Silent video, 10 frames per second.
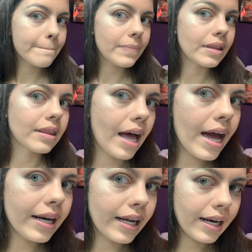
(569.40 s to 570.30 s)

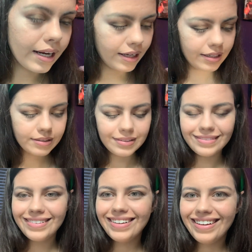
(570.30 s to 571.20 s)
Blinding.
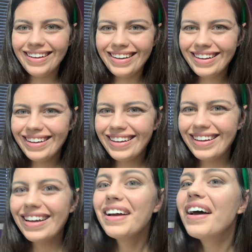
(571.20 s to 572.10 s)

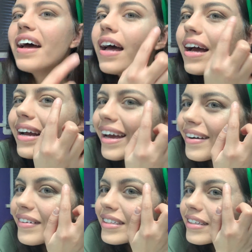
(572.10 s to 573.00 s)
Okay,
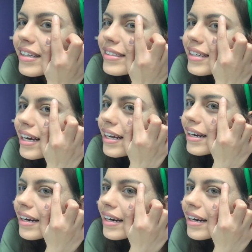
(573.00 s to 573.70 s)
and we'll do this side.